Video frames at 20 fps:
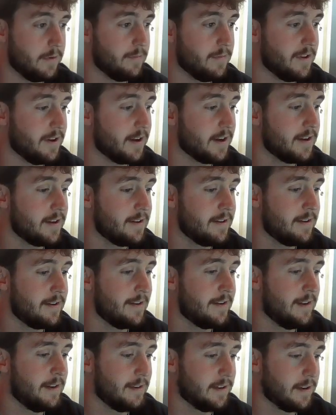luck,
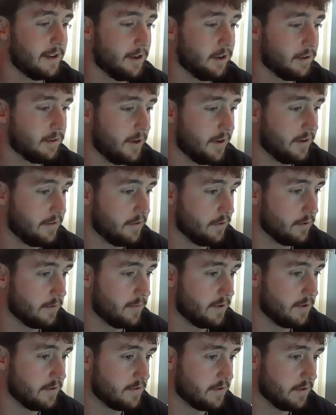you can go crazy with
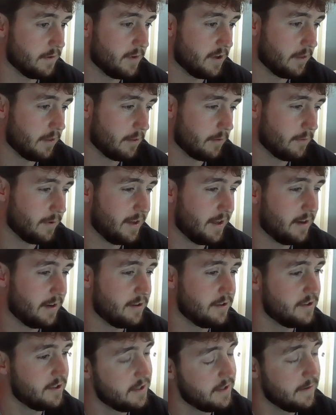Pinsir, but 3
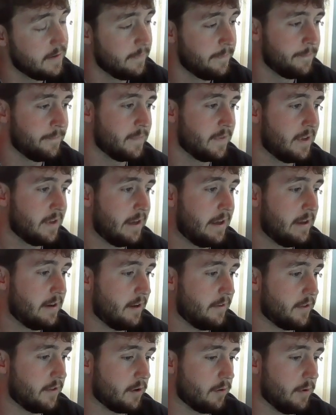energy,
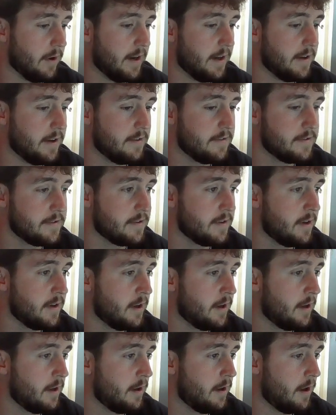not the greatest.
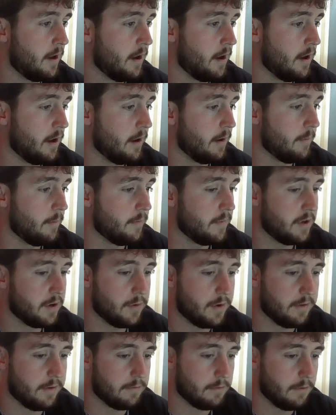Here
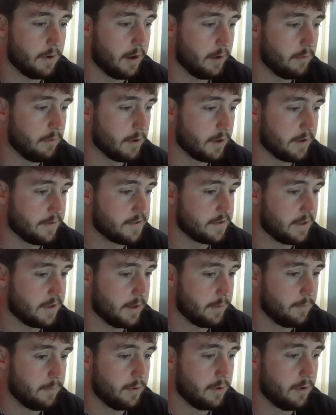we have Red. We're going to
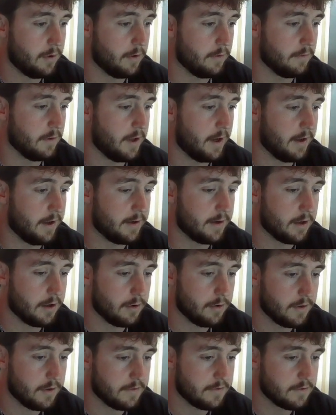skip over that and go
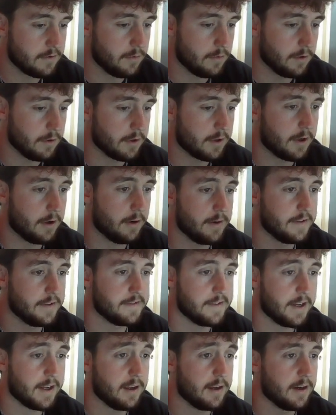to his cooler card
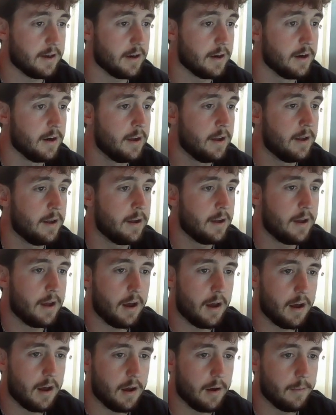second here.
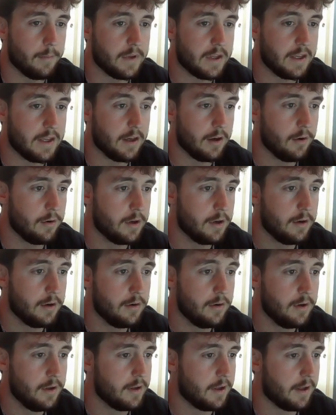
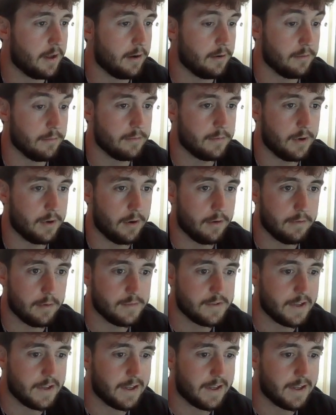Iono, I don't know if I'm saying